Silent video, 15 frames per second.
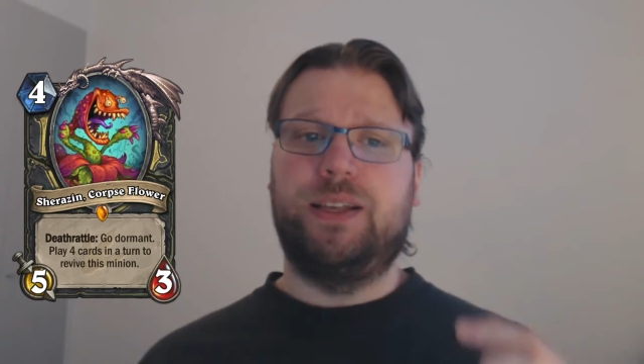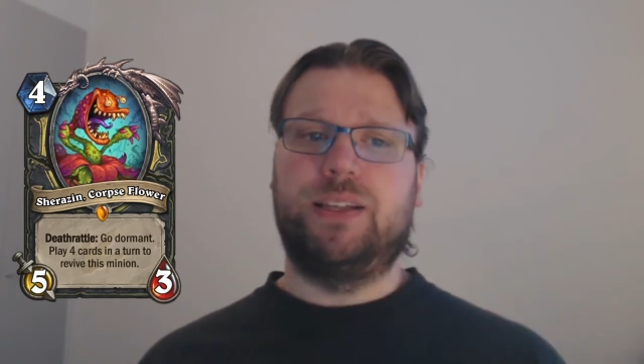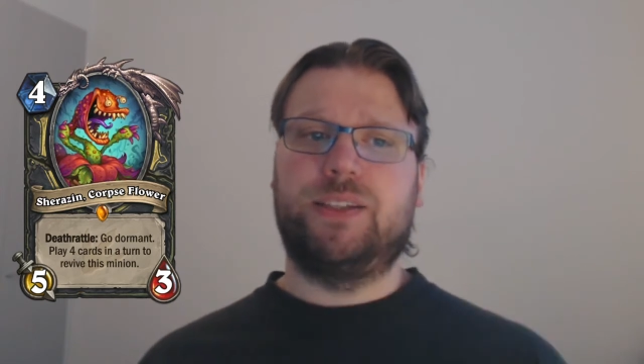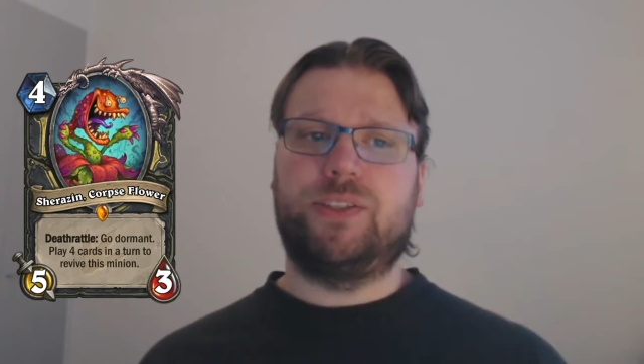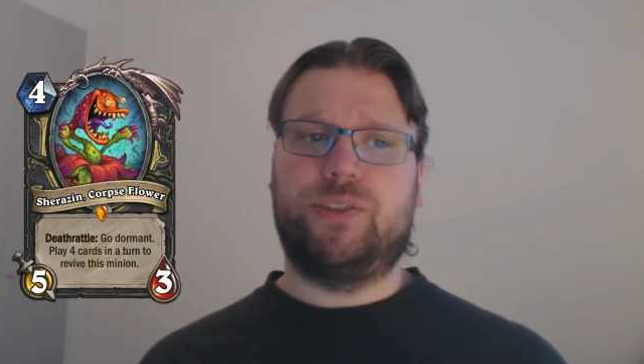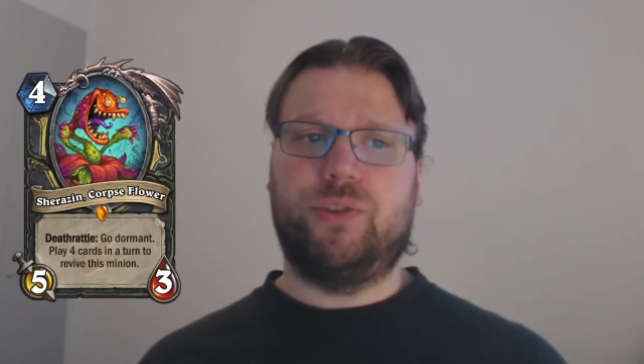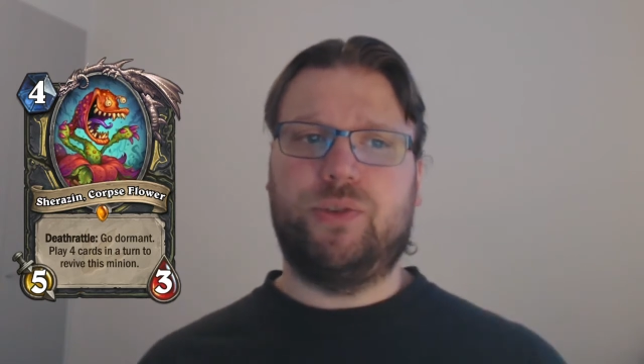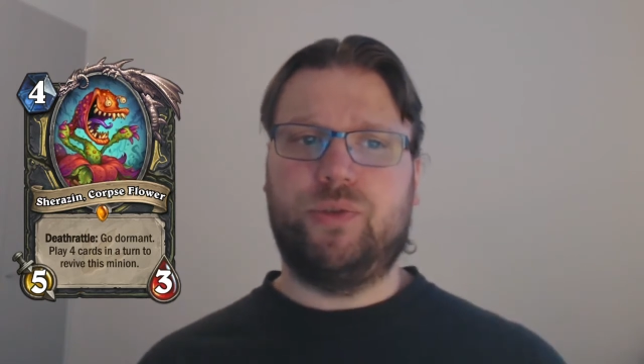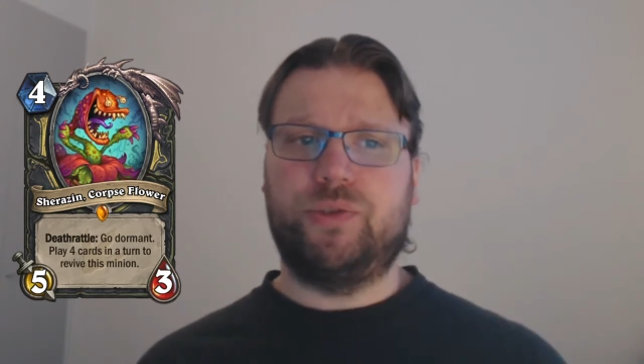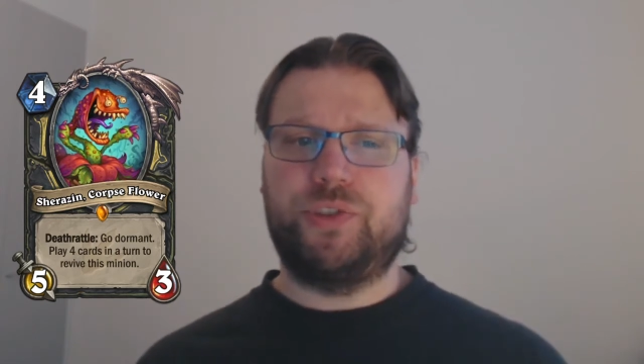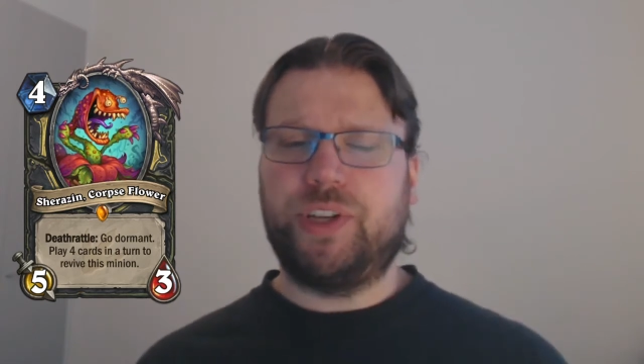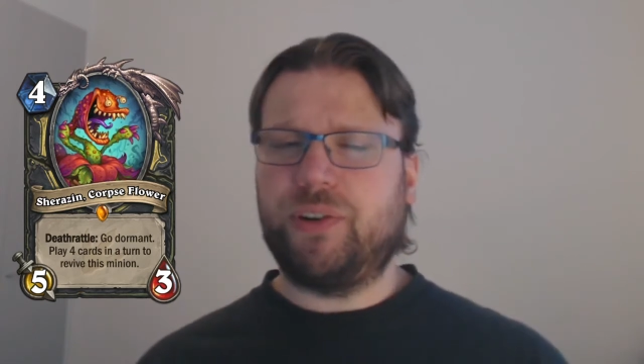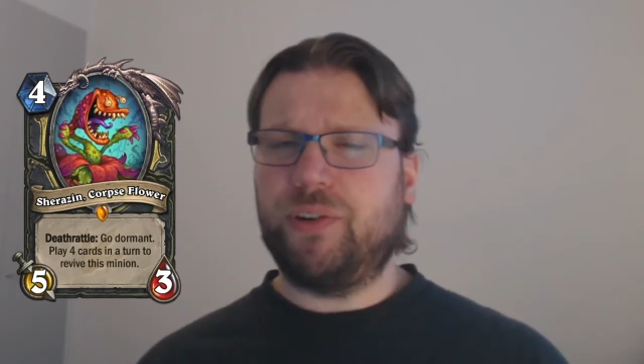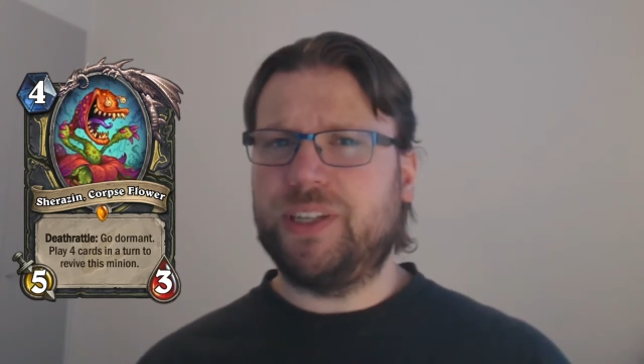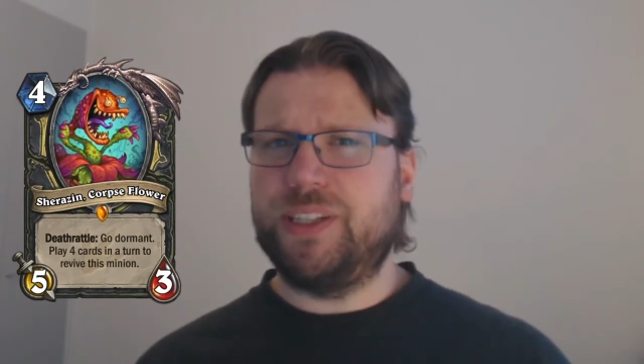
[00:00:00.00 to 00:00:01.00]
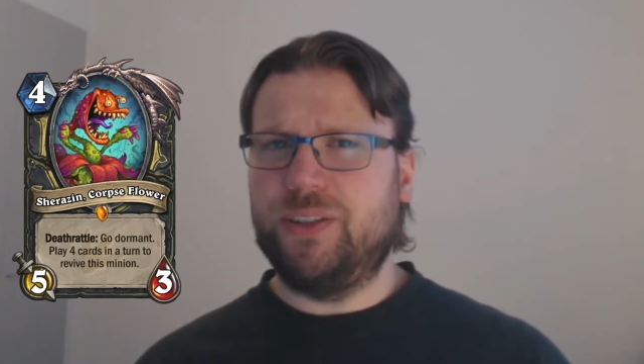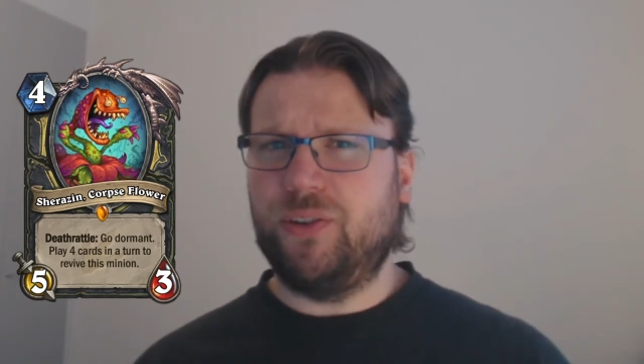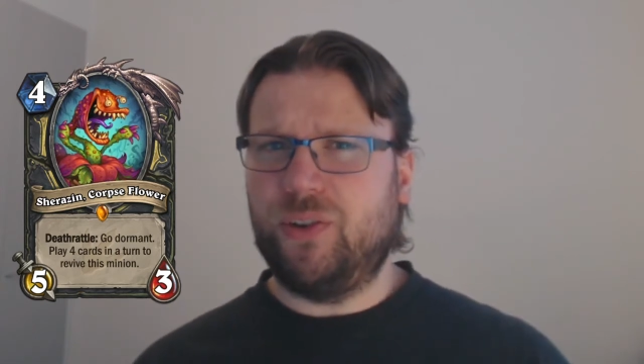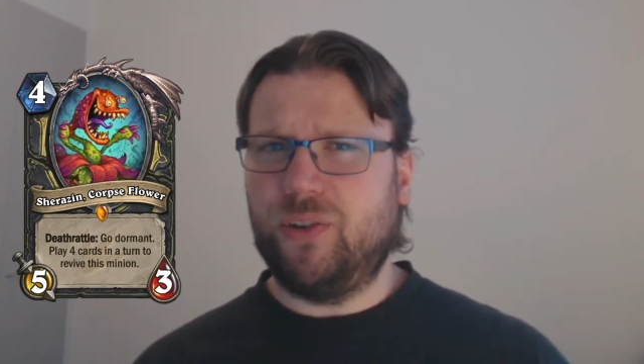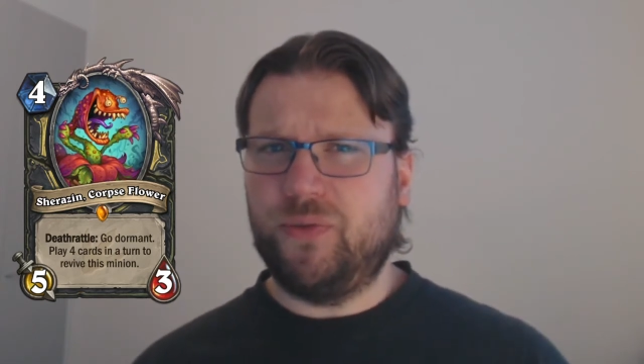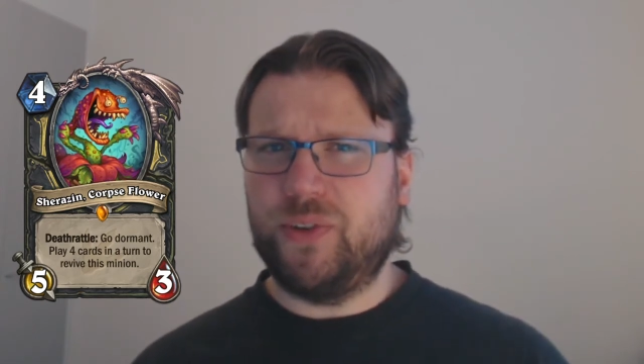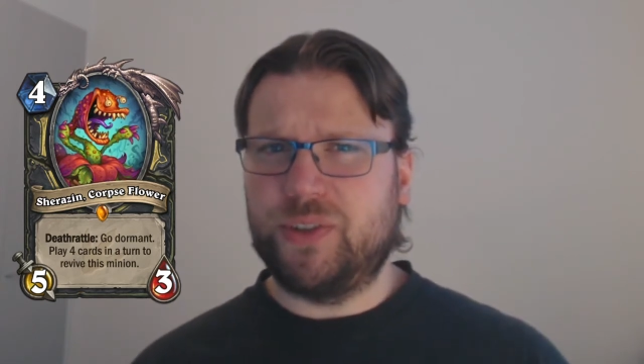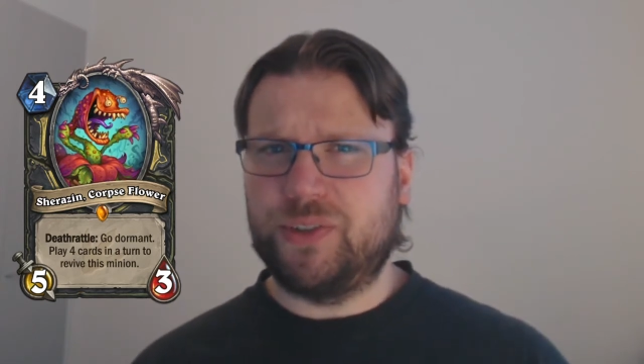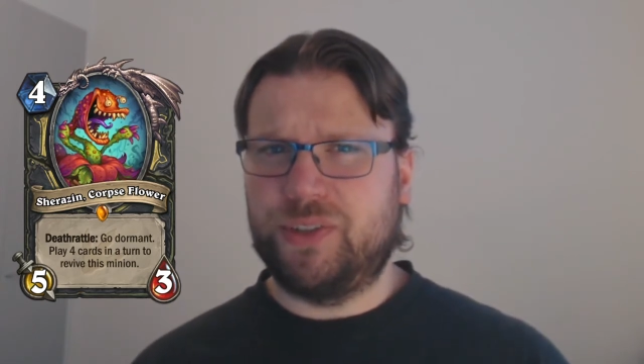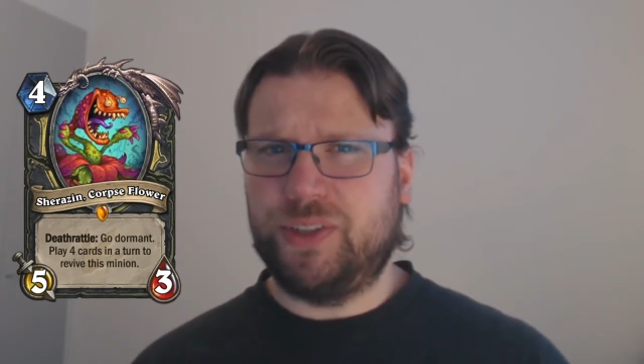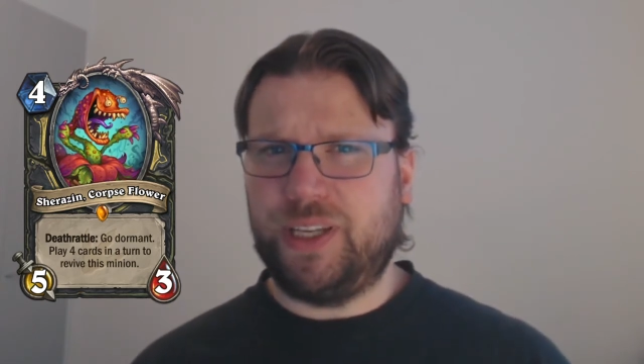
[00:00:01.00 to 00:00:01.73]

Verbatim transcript: So Sherazin offers